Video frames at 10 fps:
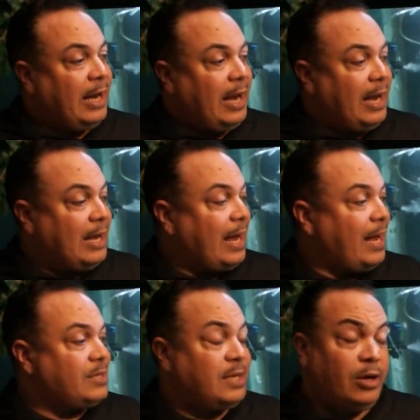and
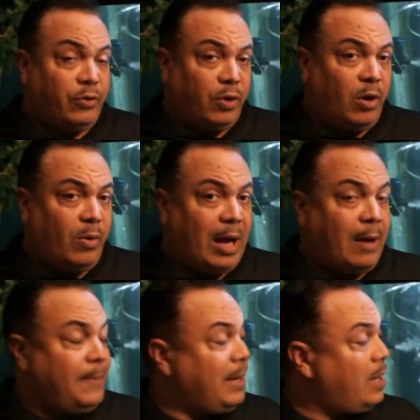as they grow,
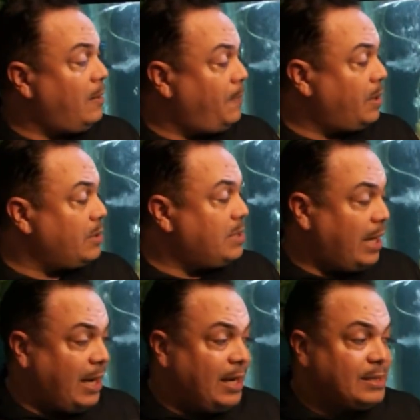I'll be getting bigger
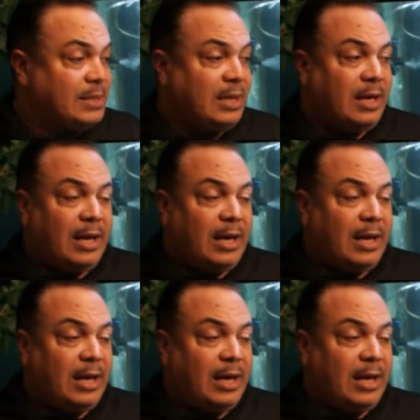tanks